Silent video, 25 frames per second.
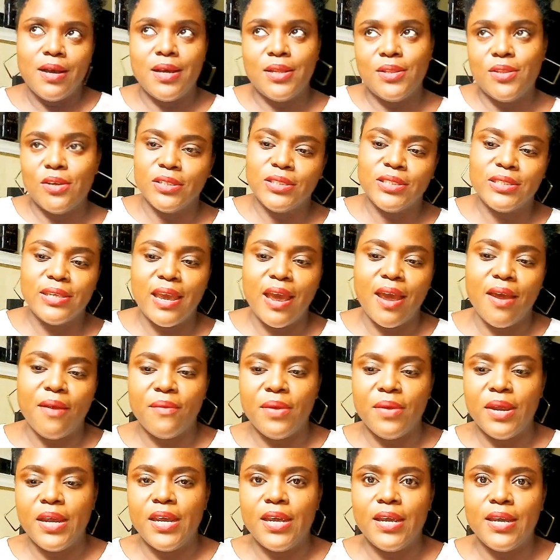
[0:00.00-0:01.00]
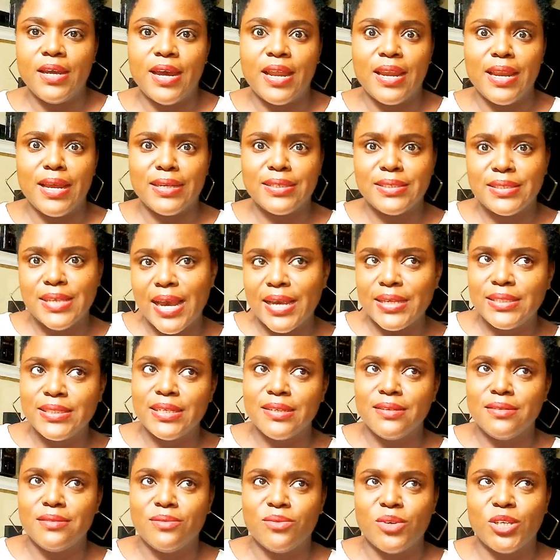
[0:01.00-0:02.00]
not scary and
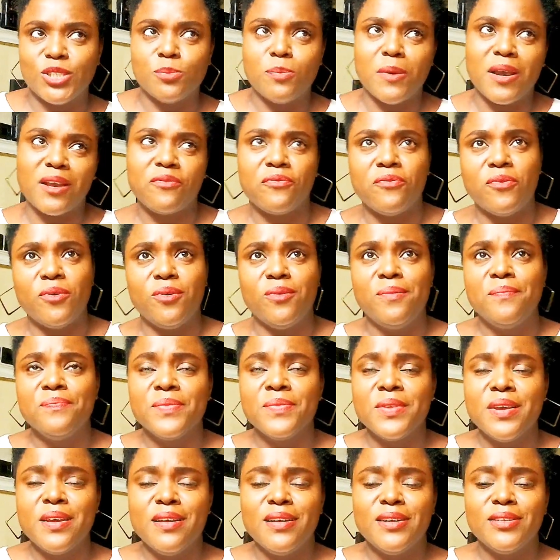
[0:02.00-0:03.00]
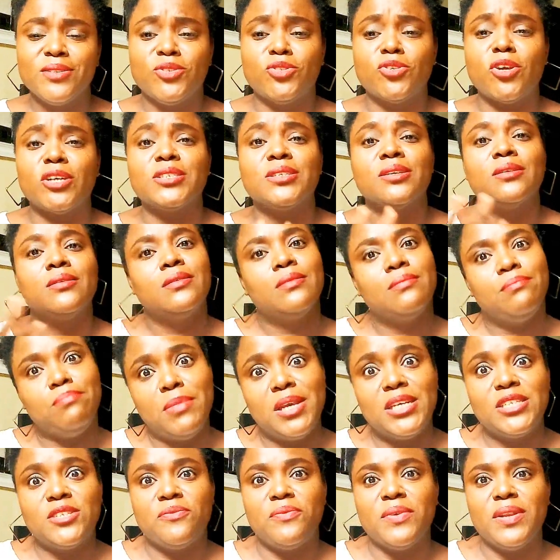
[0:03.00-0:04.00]
exciting, respectful, just
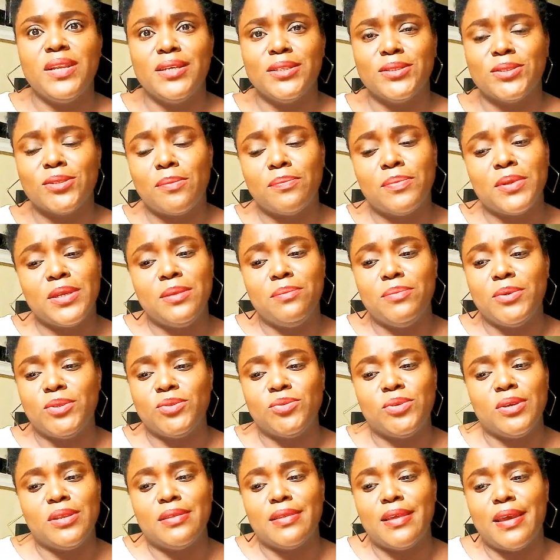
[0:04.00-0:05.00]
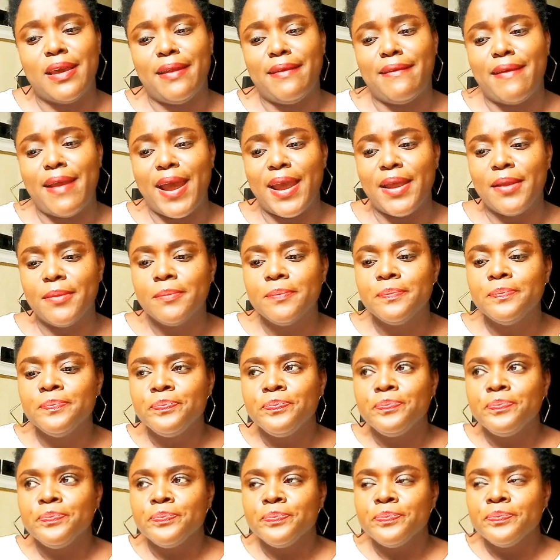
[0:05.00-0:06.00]
mixed feelings, something in between there, right?
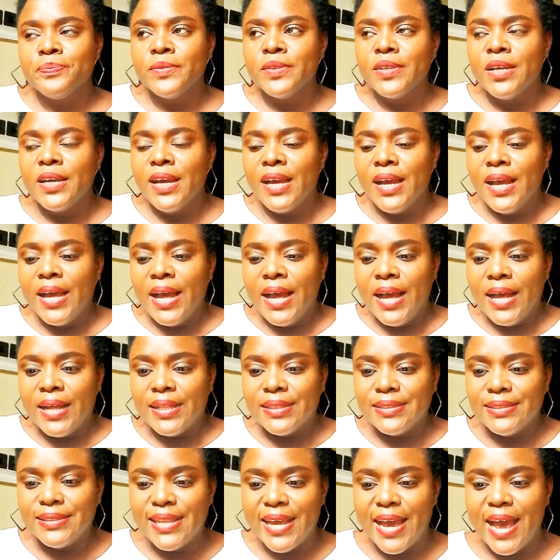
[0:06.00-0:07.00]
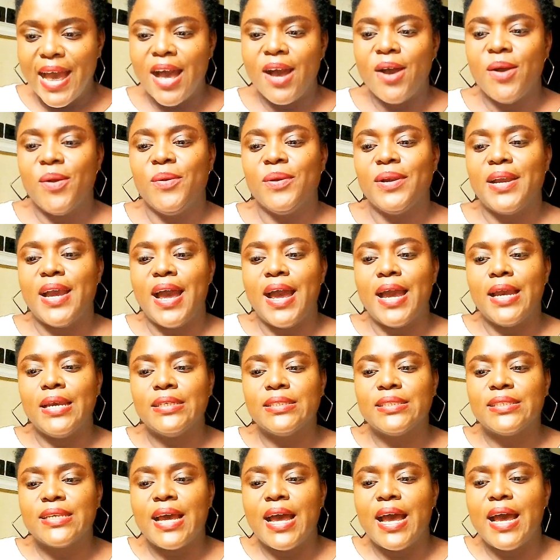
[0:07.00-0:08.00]
Now,
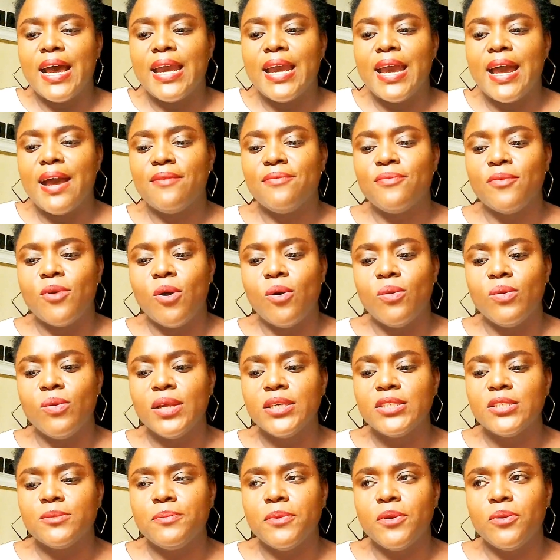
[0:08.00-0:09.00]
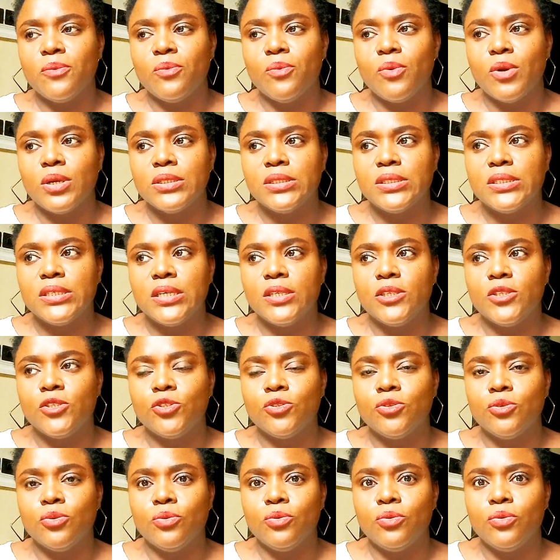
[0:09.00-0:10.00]
guys, I have always been wanting
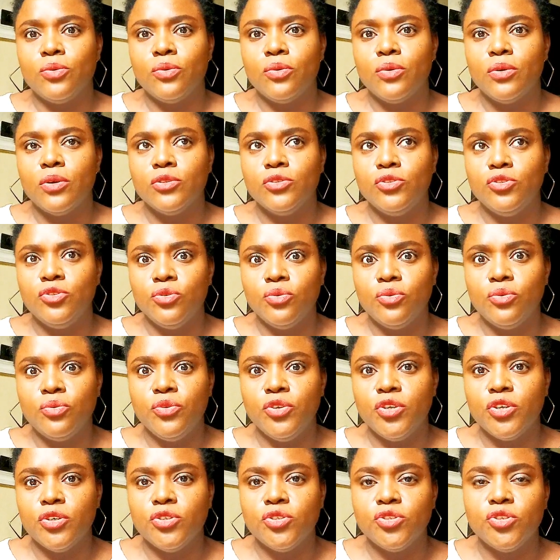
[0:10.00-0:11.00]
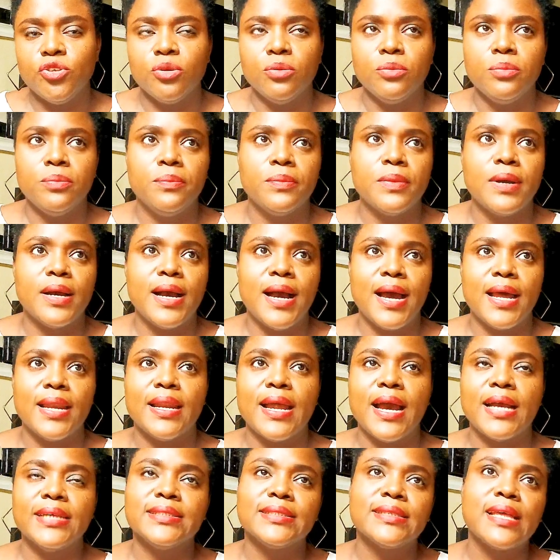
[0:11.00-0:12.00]
to do YouTube and
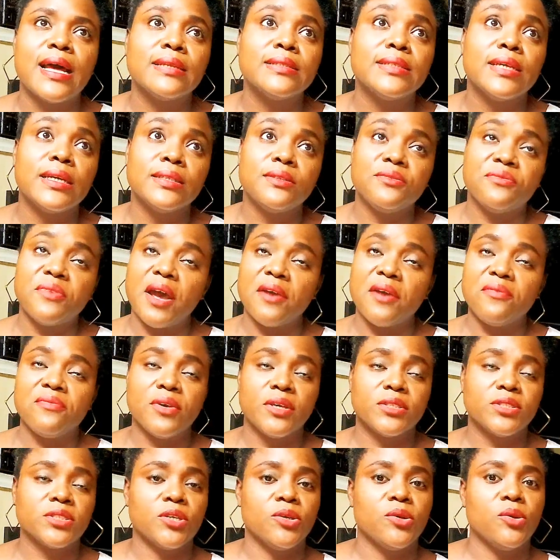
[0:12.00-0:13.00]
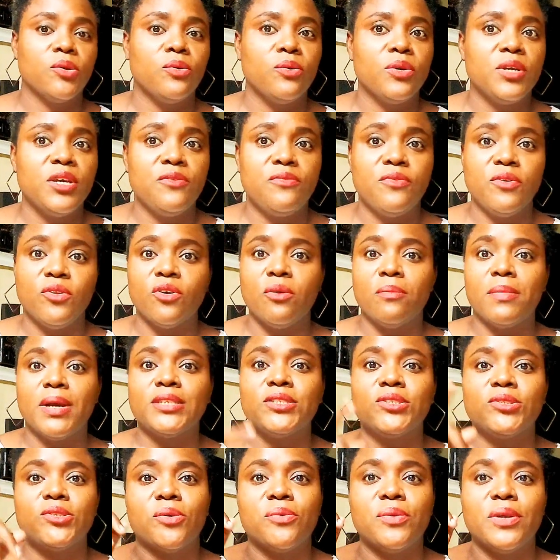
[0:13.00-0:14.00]
I started five years ago. If you know my
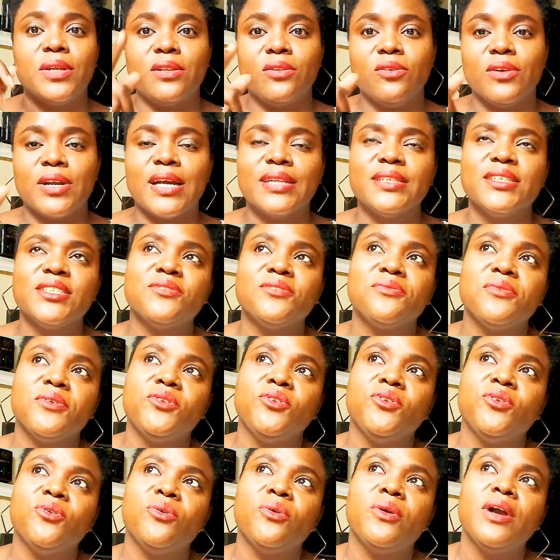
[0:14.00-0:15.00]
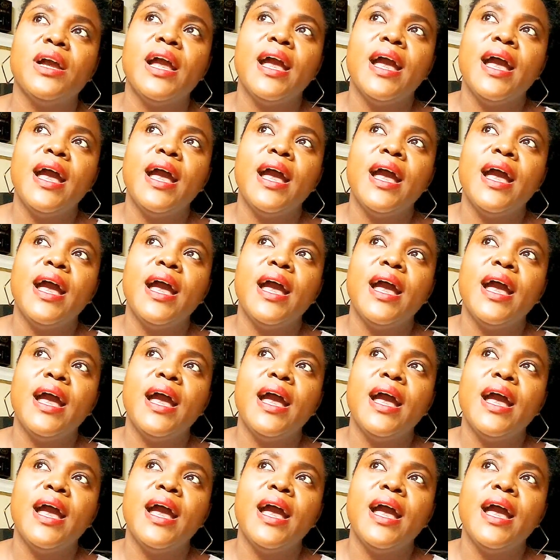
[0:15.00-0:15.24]
story, look at this video